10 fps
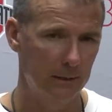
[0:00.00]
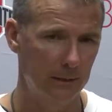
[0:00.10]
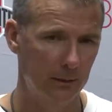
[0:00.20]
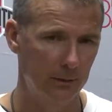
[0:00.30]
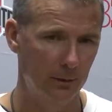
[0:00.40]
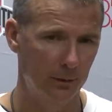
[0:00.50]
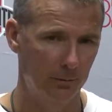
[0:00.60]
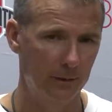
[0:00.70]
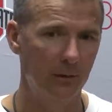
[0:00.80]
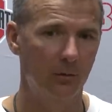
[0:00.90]
You know, you, know, you
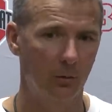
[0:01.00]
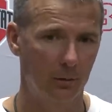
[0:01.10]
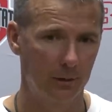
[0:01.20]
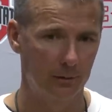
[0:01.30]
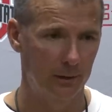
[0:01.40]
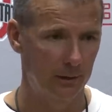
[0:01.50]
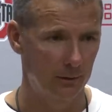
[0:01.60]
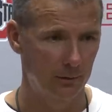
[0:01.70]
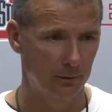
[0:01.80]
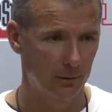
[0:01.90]
read these stories like you
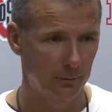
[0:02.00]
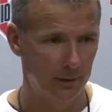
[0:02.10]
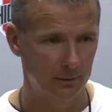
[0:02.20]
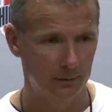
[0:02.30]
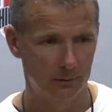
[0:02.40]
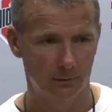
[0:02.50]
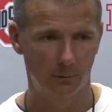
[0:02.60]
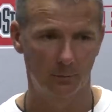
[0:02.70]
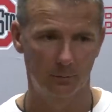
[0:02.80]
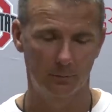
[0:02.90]
heard about the, the
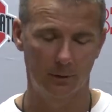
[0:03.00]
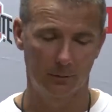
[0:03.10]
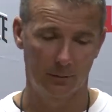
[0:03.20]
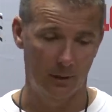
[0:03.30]
you know,